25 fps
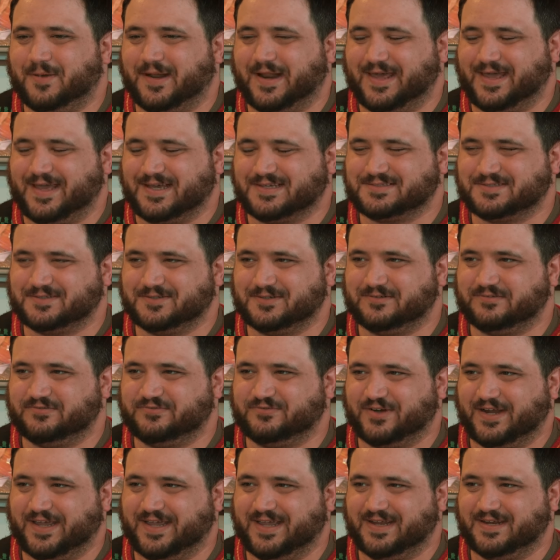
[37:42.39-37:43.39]
But I guess they're
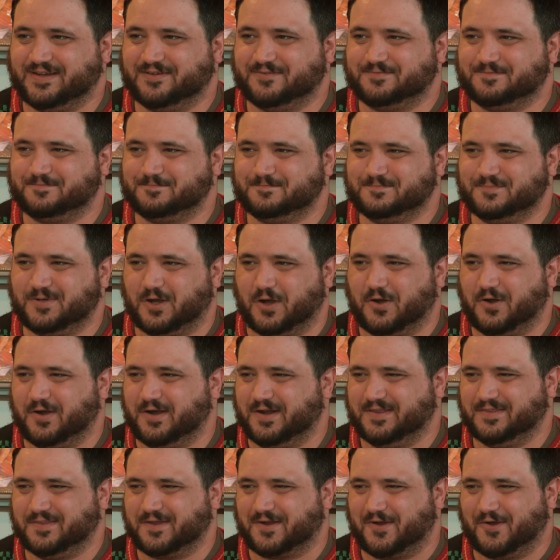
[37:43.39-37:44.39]
afraid of
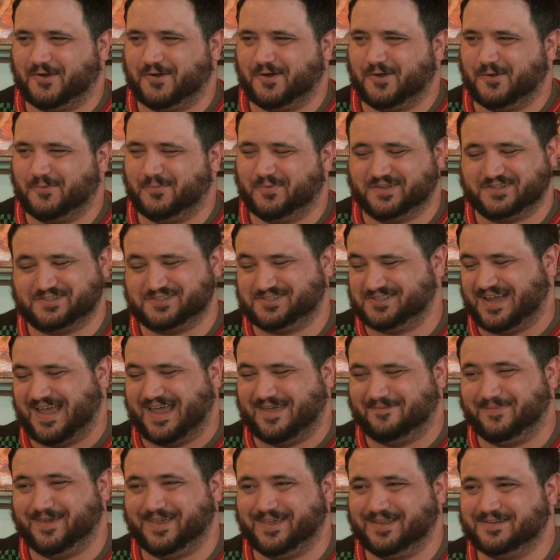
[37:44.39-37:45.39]
hurting the girl, which,
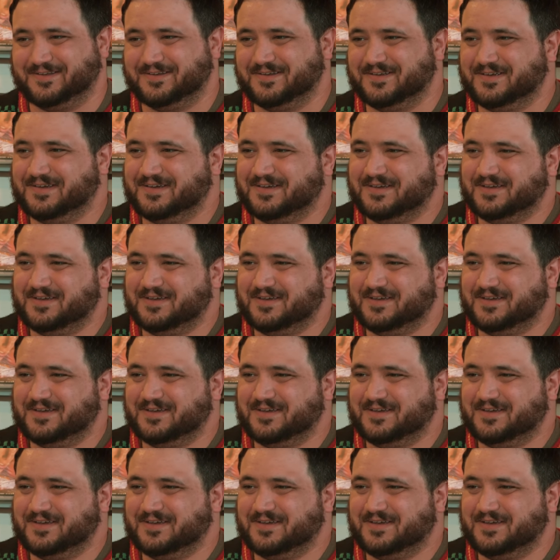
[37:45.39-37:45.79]
I mean,